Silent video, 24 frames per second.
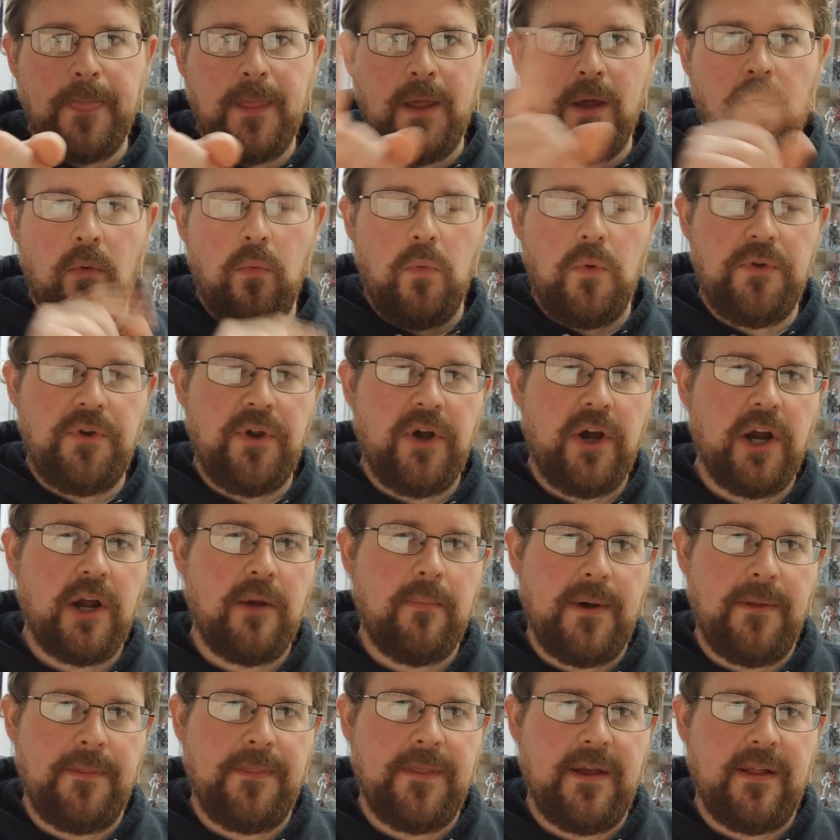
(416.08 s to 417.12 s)
We'll talk
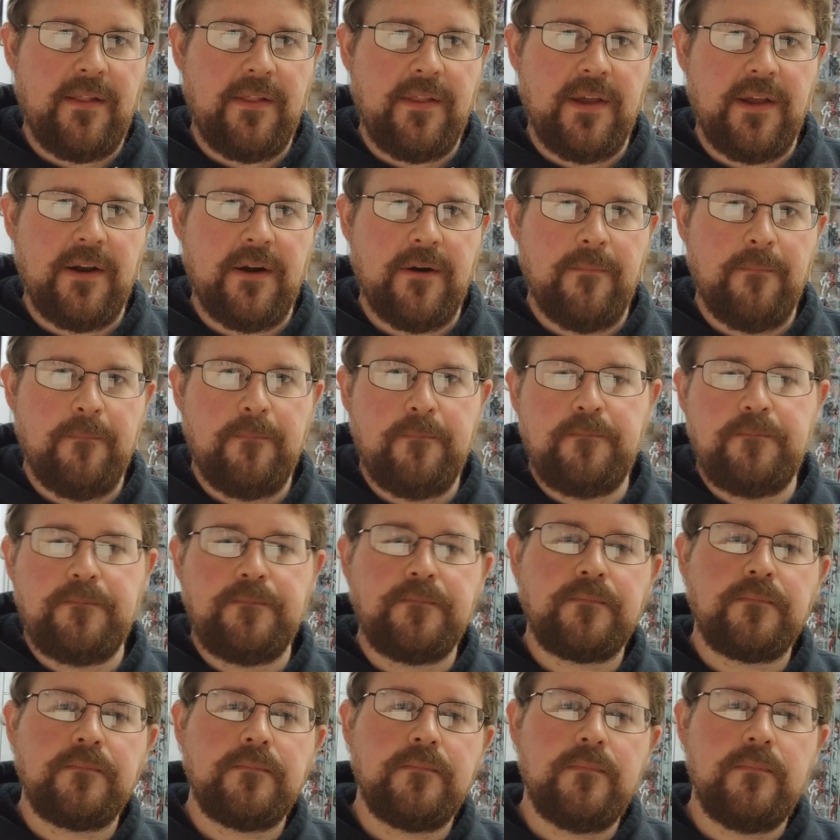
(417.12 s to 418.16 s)
about that later.
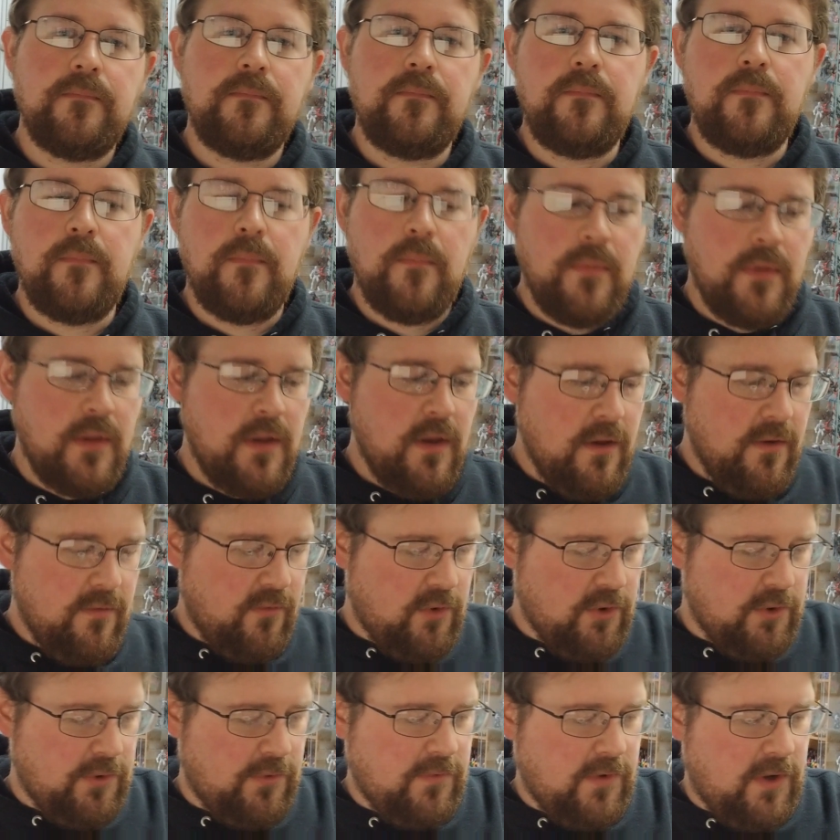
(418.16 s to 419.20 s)
Of
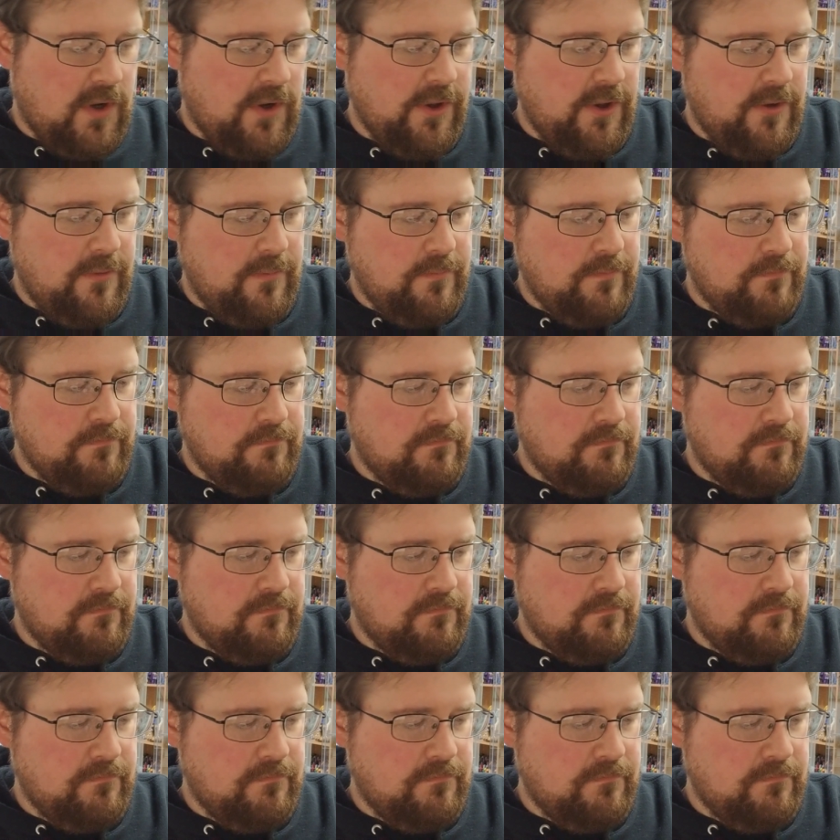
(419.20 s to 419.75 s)
course, volume,